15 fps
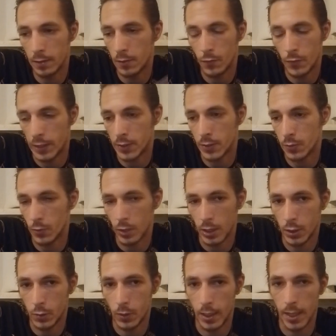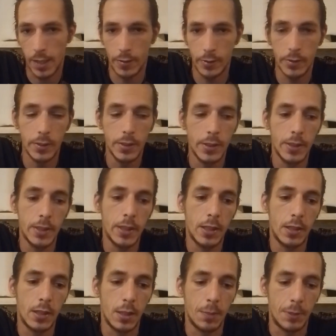fixed with qua leather,
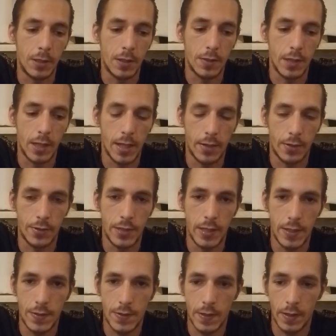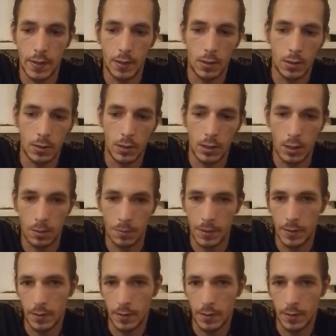because the leather seats are a little